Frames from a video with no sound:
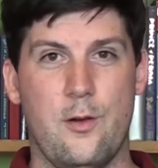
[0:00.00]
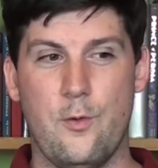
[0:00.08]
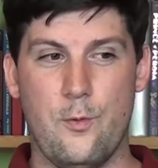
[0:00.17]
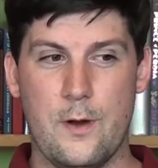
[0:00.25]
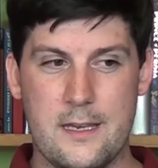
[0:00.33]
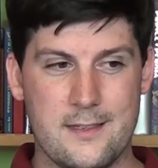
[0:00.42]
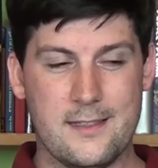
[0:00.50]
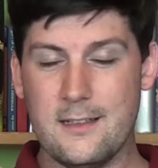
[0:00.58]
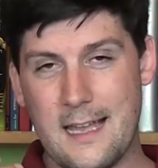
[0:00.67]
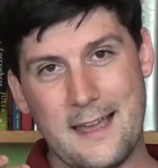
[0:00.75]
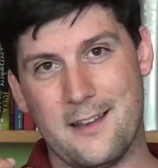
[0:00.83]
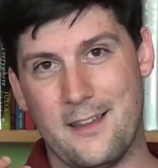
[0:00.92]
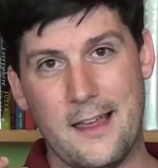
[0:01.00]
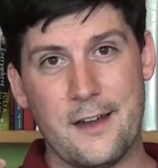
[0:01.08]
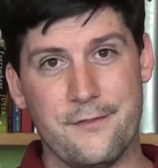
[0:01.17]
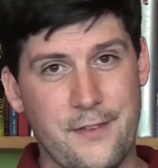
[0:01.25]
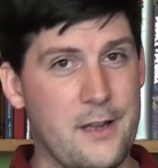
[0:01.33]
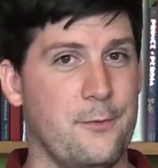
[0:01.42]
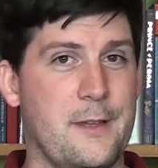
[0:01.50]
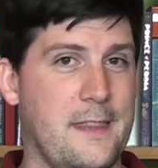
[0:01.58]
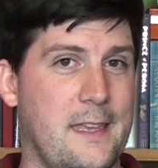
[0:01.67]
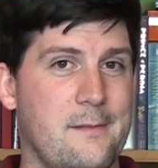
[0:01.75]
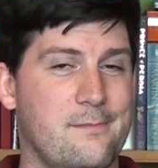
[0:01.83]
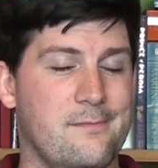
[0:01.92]
We still had a lot of fun with
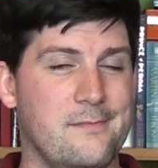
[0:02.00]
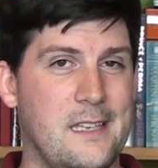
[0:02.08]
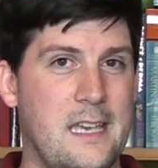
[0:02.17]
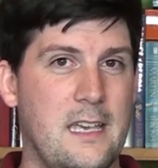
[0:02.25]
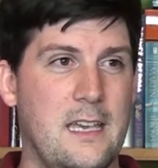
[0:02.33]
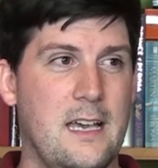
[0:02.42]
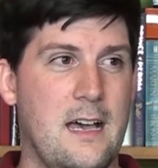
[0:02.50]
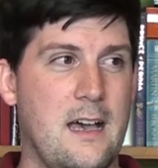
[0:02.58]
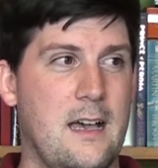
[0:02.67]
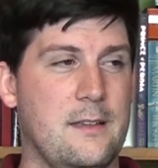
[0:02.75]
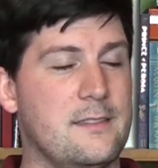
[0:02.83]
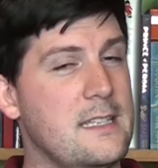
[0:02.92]
it.